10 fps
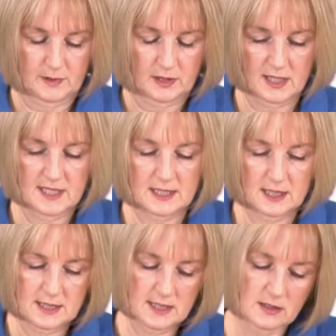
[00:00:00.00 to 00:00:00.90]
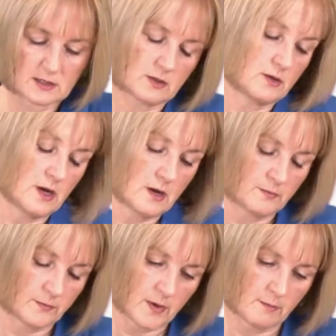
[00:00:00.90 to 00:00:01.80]
Like I said, this is a
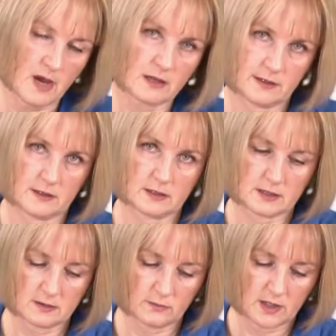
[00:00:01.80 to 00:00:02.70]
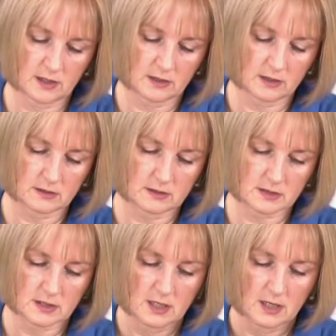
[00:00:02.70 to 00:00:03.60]
method that we use